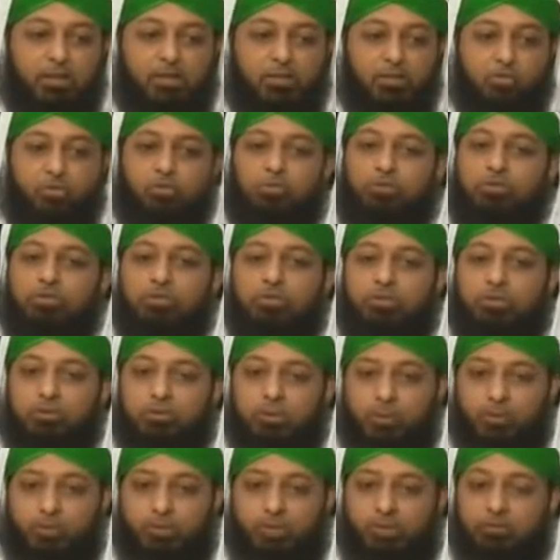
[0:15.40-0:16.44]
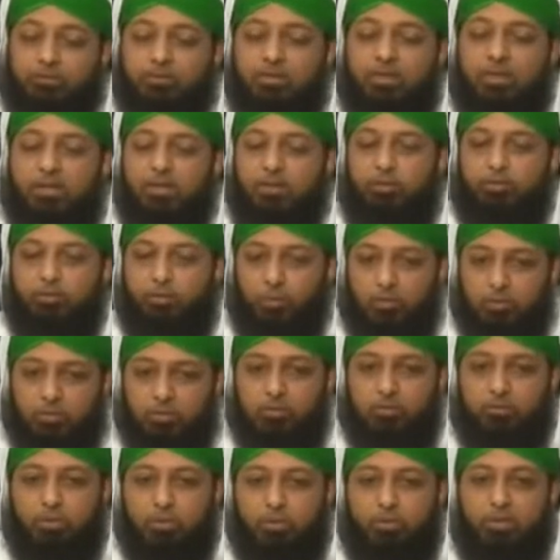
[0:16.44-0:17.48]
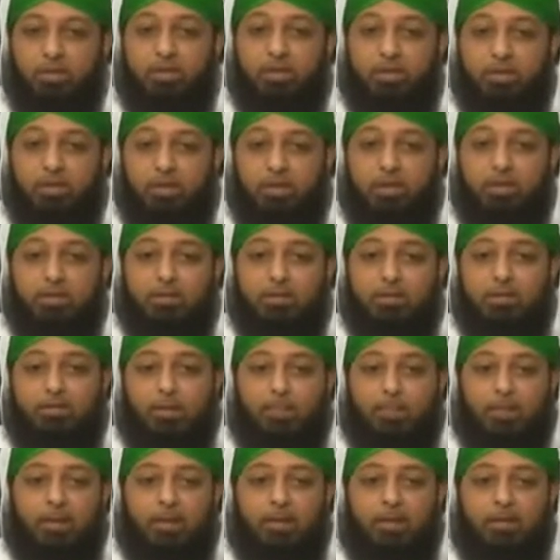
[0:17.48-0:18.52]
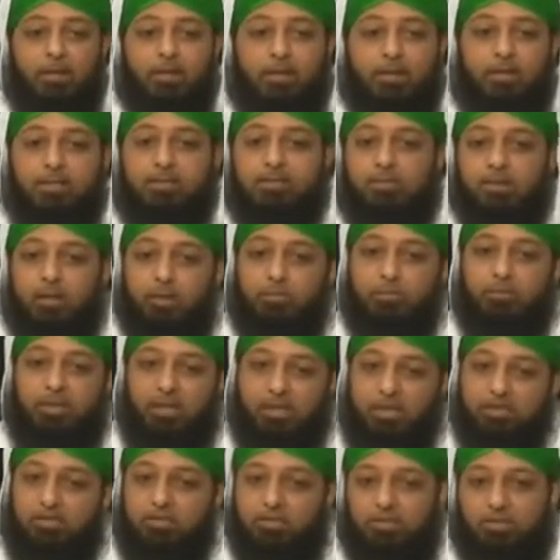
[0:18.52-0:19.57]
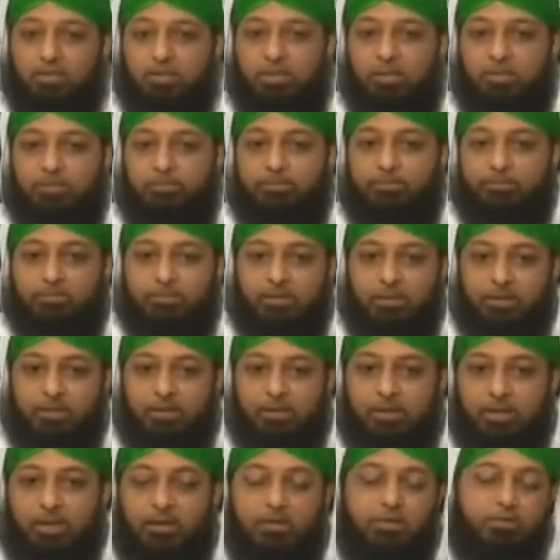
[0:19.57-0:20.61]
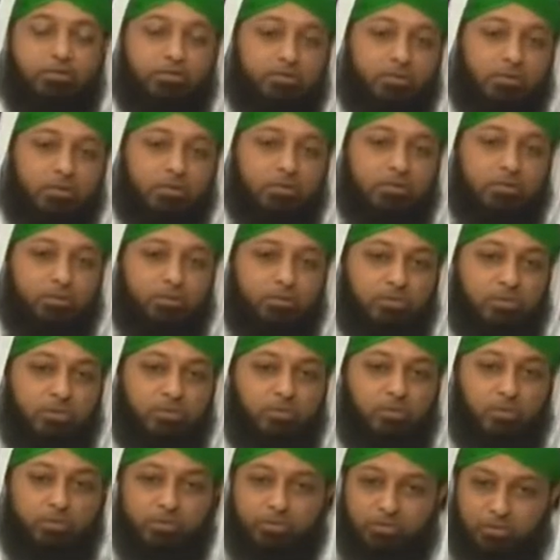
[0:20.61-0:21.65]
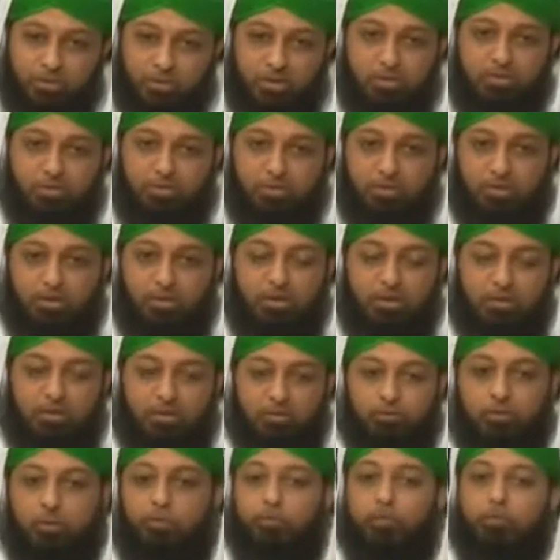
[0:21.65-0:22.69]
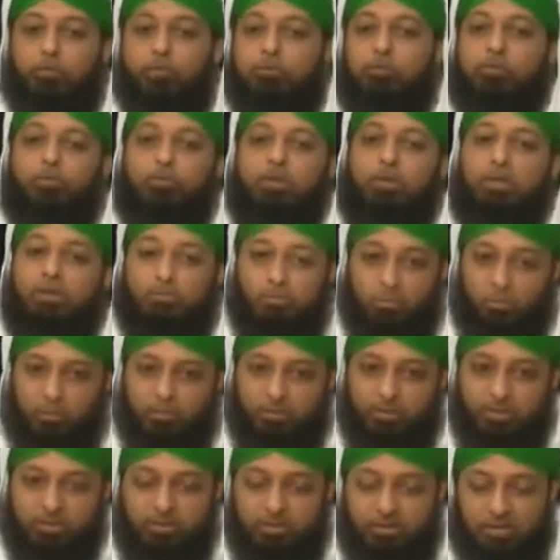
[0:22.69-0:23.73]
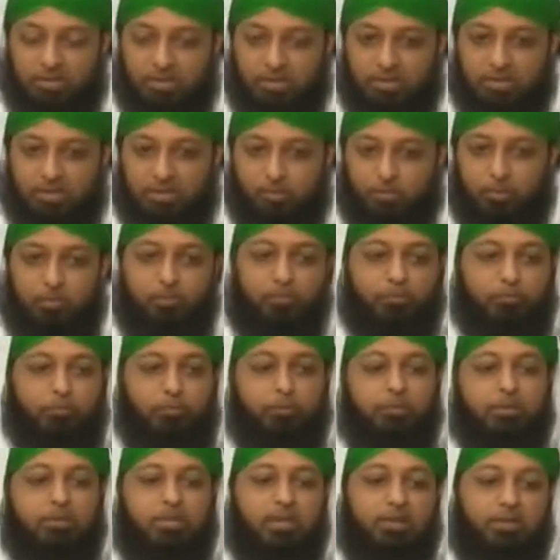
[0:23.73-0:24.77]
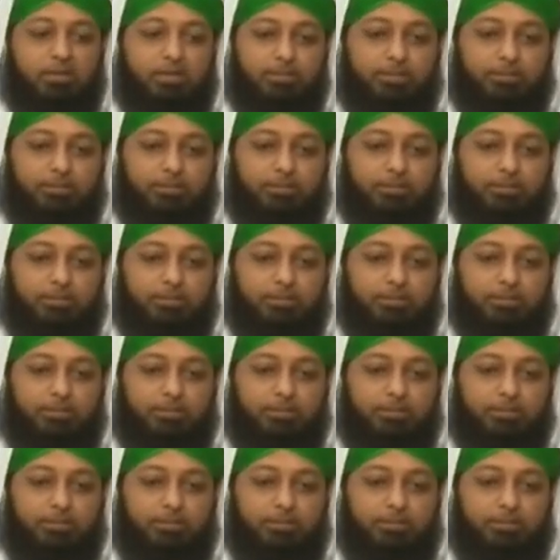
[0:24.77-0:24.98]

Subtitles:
crucial topic, a very important topic regarding Islamic history. And inshallah we will share the topic with you in a moment. But before that,